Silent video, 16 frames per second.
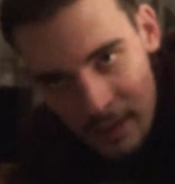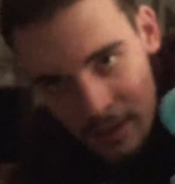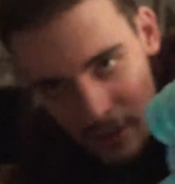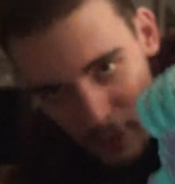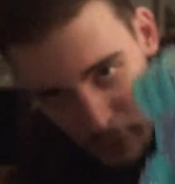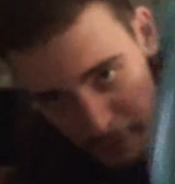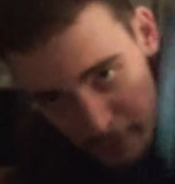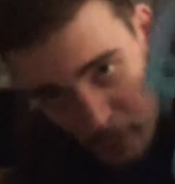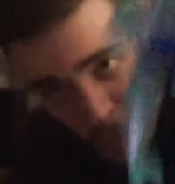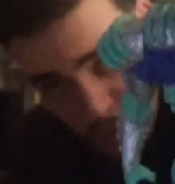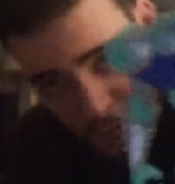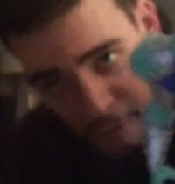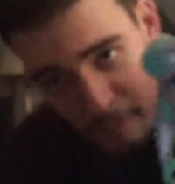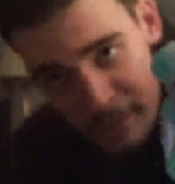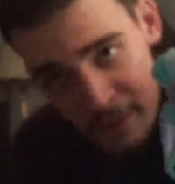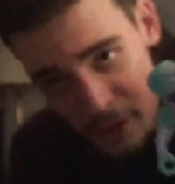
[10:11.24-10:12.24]
or if you weren't
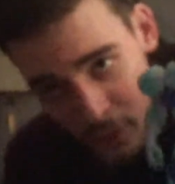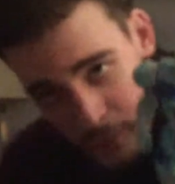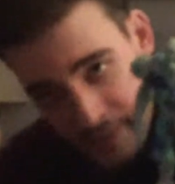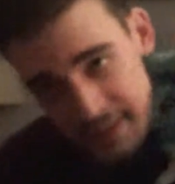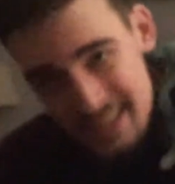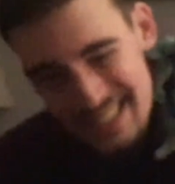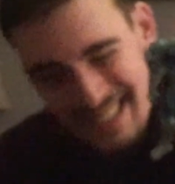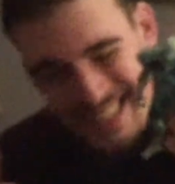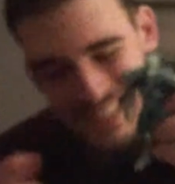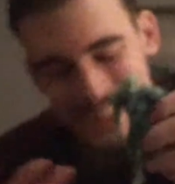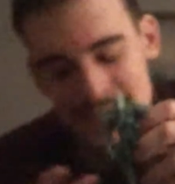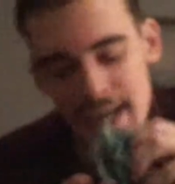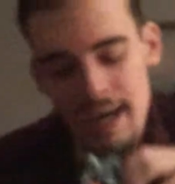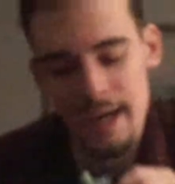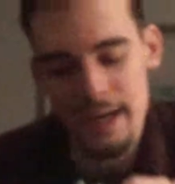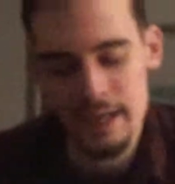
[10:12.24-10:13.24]
familiar with this
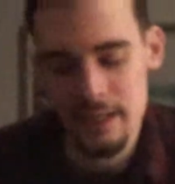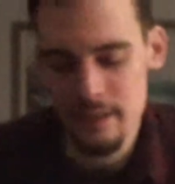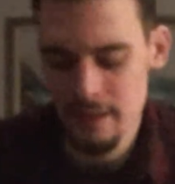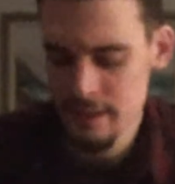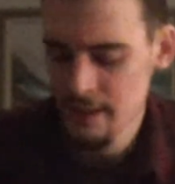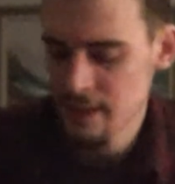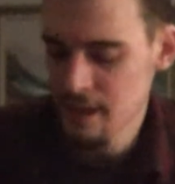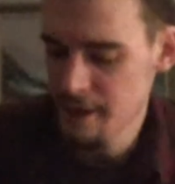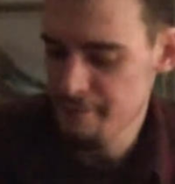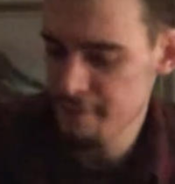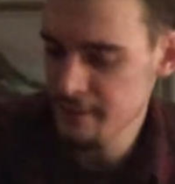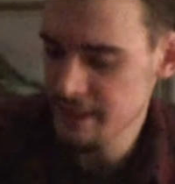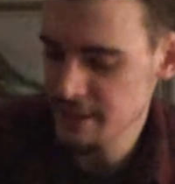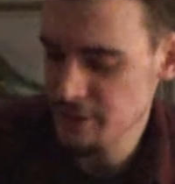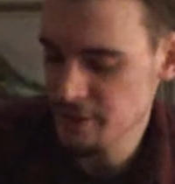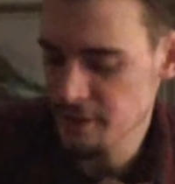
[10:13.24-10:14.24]
design, I feel
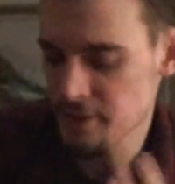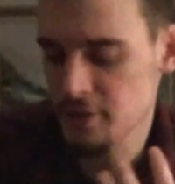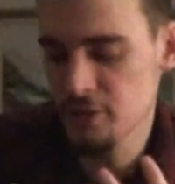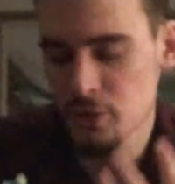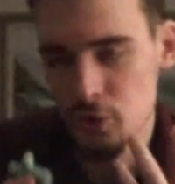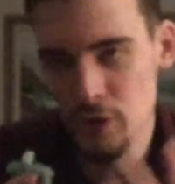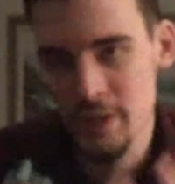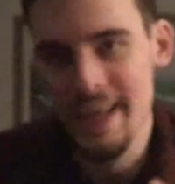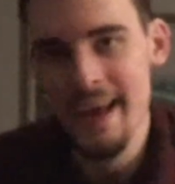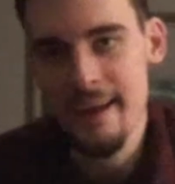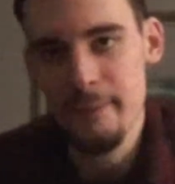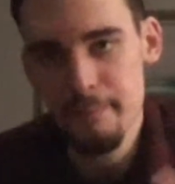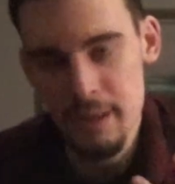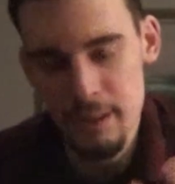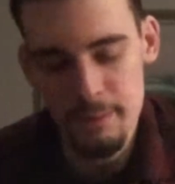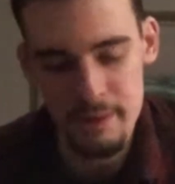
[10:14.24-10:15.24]
like you could just look at it
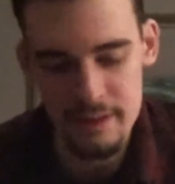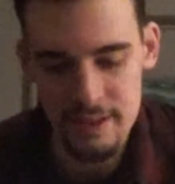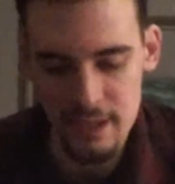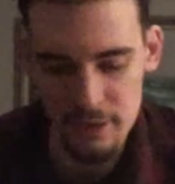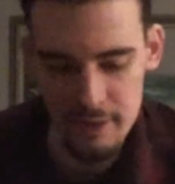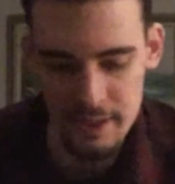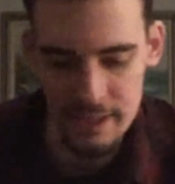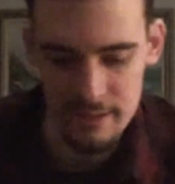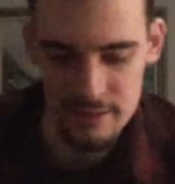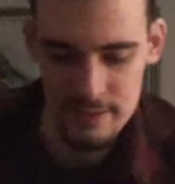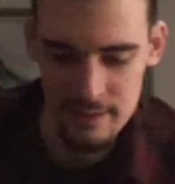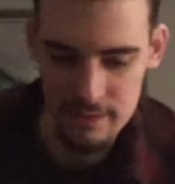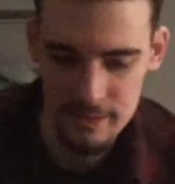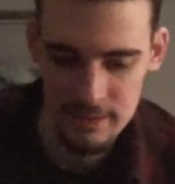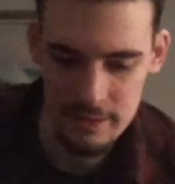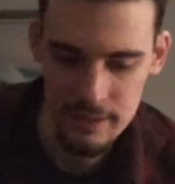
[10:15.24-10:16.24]
and be able to tell that it's
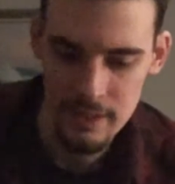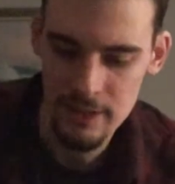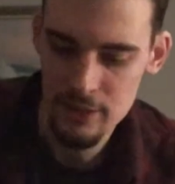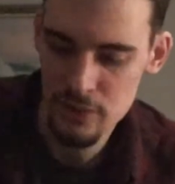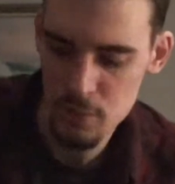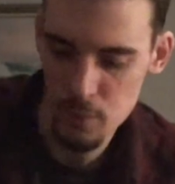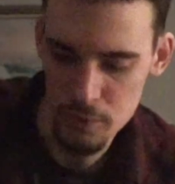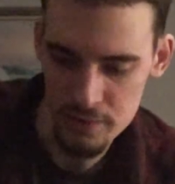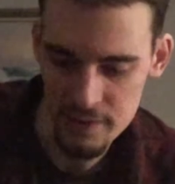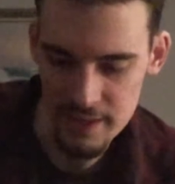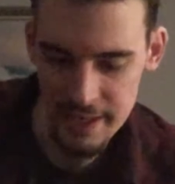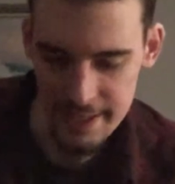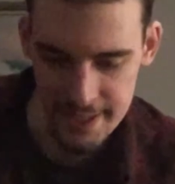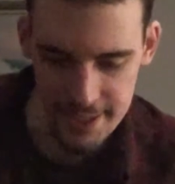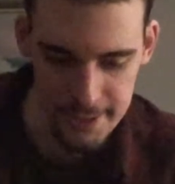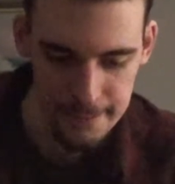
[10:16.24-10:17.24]
Schwarzenegger.